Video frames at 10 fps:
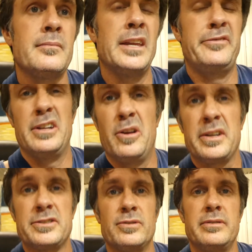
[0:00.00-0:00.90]
If you
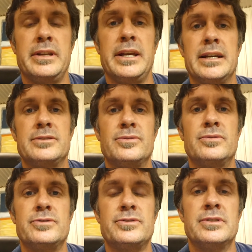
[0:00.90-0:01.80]
like sort of the
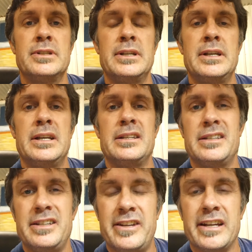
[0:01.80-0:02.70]
outdoors,
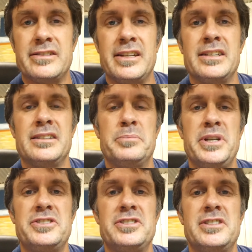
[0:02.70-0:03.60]
the detecting, the
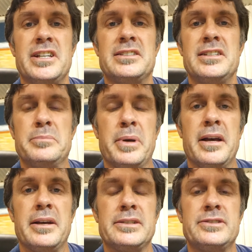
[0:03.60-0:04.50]
beach detecting,
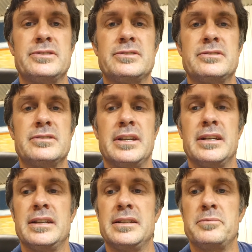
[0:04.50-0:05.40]
parks,
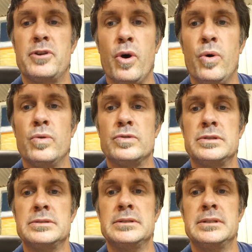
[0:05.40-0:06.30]
gold,
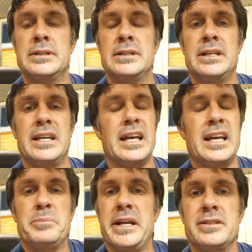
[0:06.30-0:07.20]

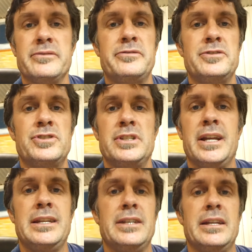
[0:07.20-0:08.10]
magnet fishing,
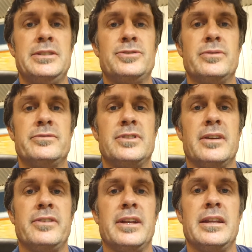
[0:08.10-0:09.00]
any sort of
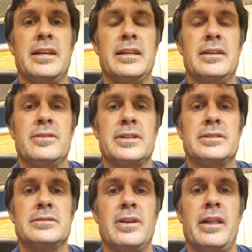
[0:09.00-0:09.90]
stuff out there that
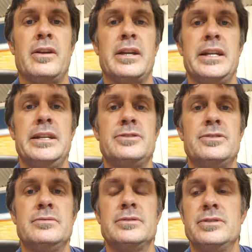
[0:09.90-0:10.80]
I can get
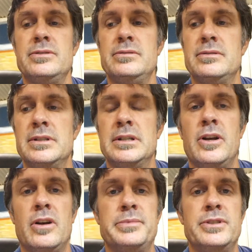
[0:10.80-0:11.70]
into and do,
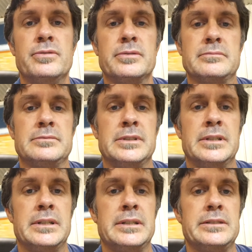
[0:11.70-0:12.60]
I'll be doing.
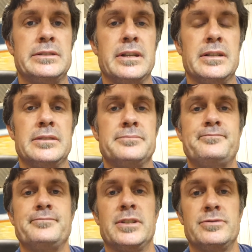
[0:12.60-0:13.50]
So
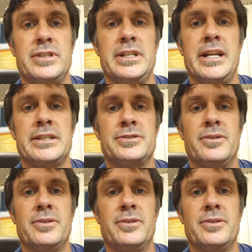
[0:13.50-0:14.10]
I'll see you next